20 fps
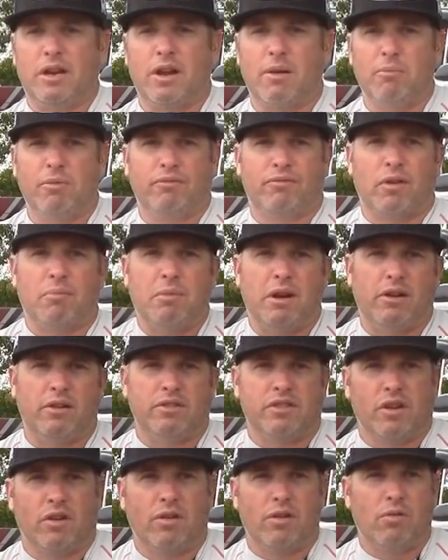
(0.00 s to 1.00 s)
Coming from
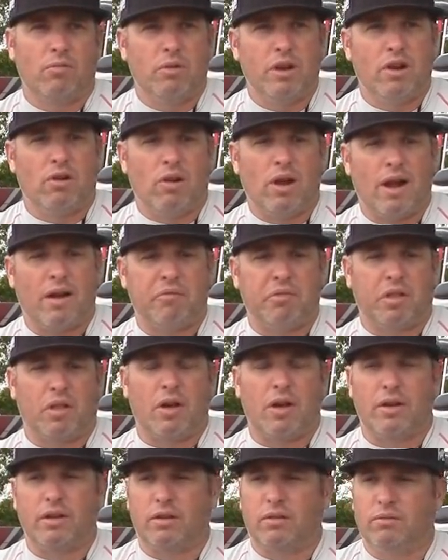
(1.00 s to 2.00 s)
Arizona, we don't have a
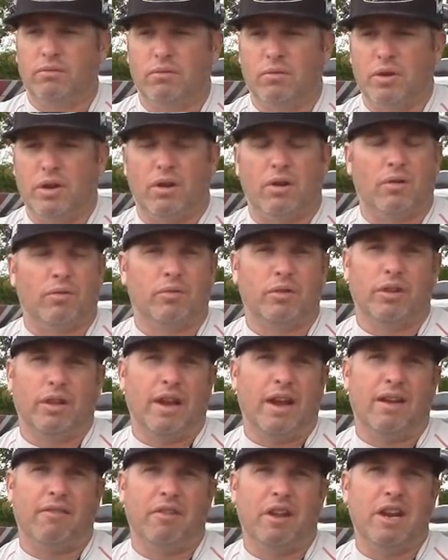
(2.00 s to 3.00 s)
lot of, we don't really
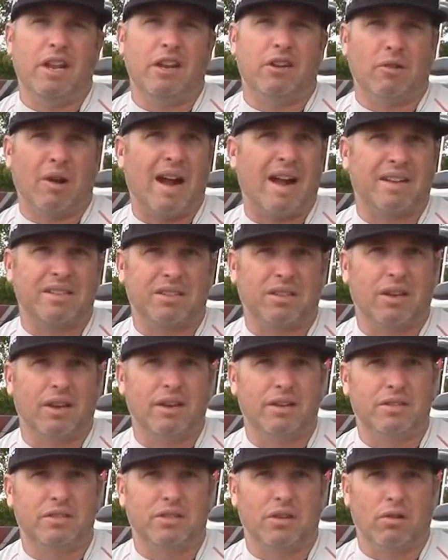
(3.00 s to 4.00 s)
have any grass
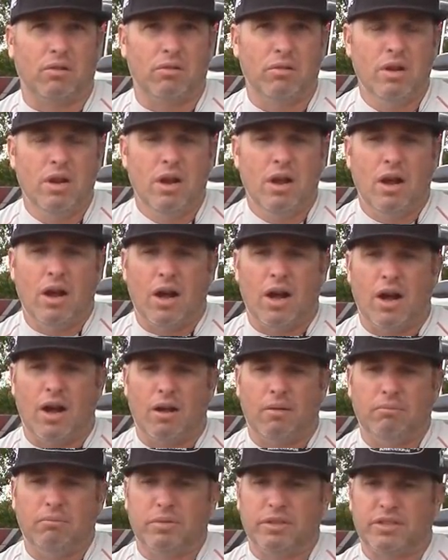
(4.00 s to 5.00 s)
lakes. So
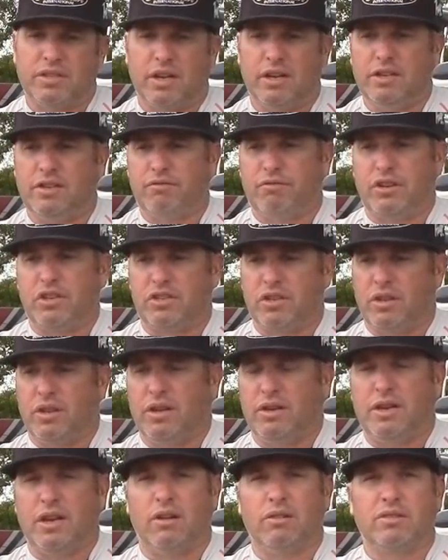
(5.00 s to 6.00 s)
besides fishing
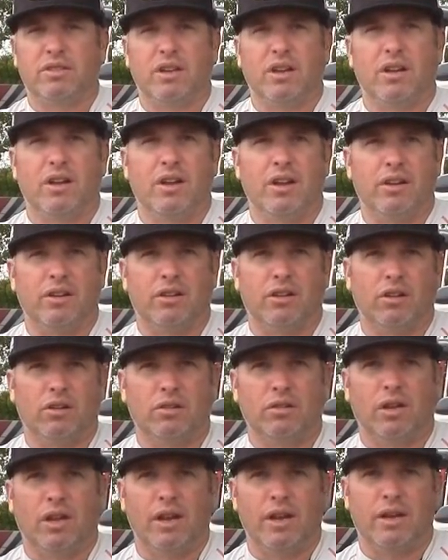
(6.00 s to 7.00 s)
the Delta and
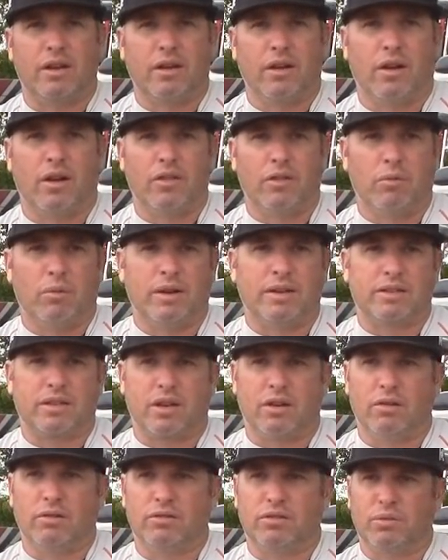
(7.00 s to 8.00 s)
Clear Lake on the West
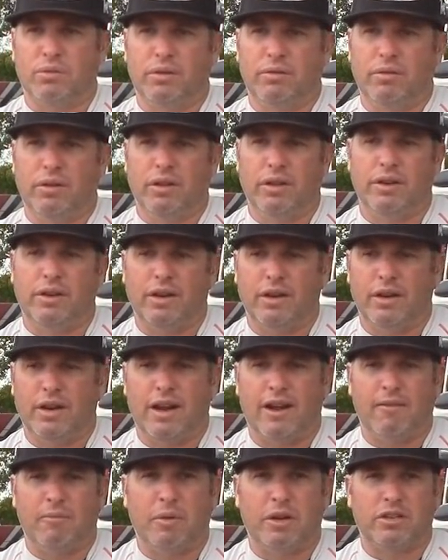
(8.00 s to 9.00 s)
Coast, we really didn't
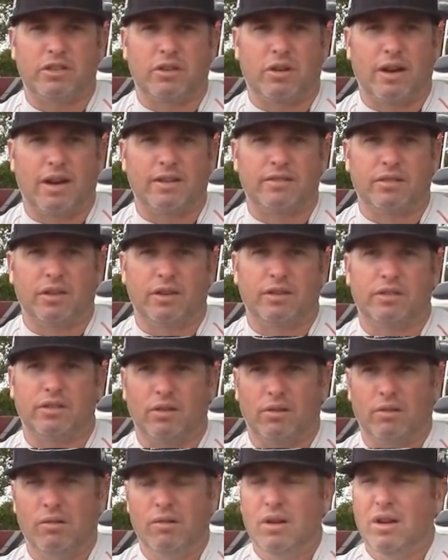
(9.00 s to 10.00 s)
have much grass lake.
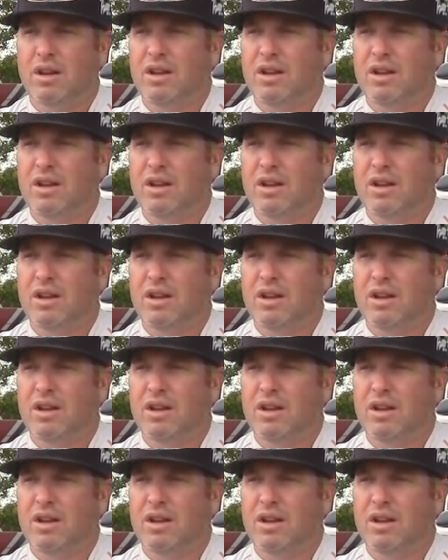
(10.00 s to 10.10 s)
So